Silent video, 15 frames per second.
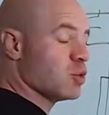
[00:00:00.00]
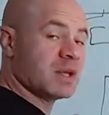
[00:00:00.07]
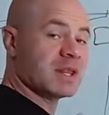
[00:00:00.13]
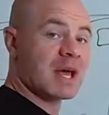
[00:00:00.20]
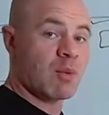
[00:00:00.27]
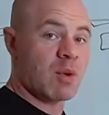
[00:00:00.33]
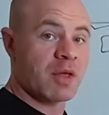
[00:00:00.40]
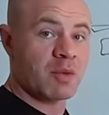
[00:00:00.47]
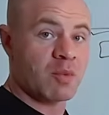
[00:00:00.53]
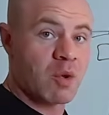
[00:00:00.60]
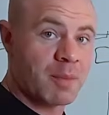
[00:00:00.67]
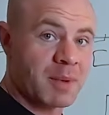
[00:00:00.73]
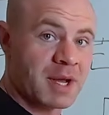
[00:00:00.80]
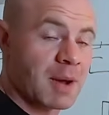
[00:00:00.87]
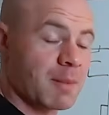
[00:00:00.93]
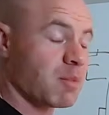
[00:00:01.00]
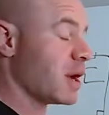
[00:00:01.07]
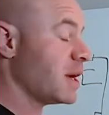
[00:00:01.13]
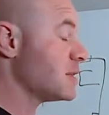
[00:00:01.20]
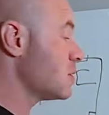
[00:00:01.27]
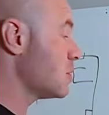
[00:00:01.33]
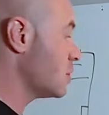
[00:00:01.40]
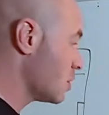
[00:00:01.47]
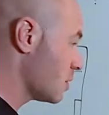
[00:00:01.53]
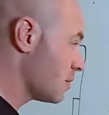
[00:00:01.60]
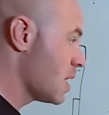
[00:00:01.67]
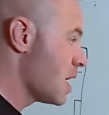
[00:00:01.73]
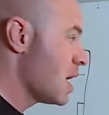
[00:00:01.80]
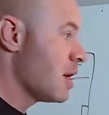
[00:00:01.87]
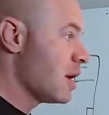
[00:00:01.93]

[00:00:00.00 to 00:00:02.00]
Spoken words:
doing that while they're warming up, right? So you